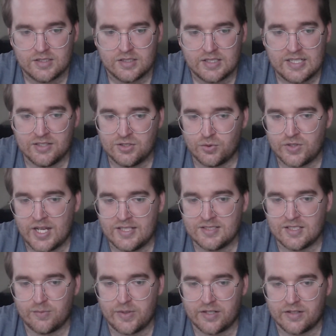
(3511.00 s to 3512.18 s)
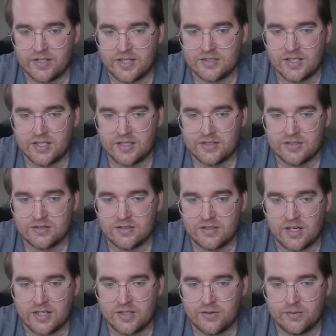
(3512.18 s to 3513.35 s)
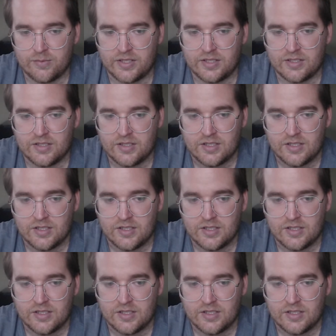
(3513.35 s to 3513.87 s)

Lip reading: He also tested better than I thought he would be,